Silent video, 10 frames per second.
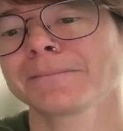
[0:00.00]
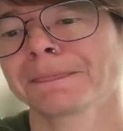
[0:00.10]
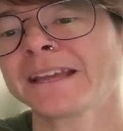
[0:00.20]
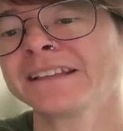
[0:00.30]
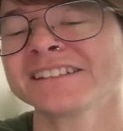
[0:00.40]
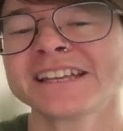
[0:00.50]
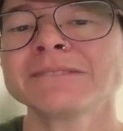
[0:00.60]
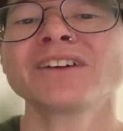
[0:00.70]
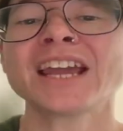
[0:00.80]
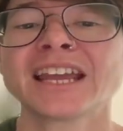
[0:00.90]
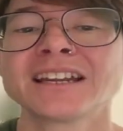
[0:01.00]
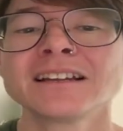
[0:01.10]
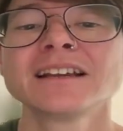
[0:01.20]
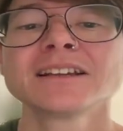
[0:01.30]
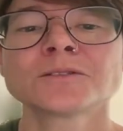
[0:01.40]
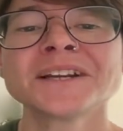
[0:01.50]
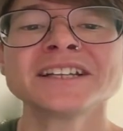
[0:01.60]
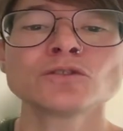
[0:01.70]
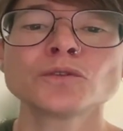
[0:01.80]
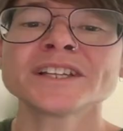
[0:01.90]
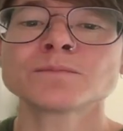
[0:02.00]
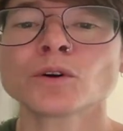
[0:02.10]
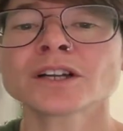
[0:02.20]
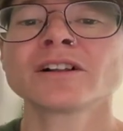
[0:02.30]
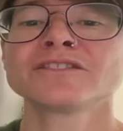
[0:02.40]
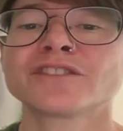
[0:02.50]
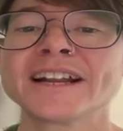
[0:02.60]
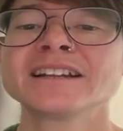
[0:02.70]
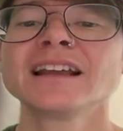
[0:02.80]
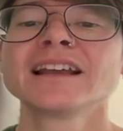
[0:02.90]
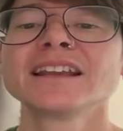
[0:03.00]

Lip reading: in the same vein, greeting Suki's border collie friend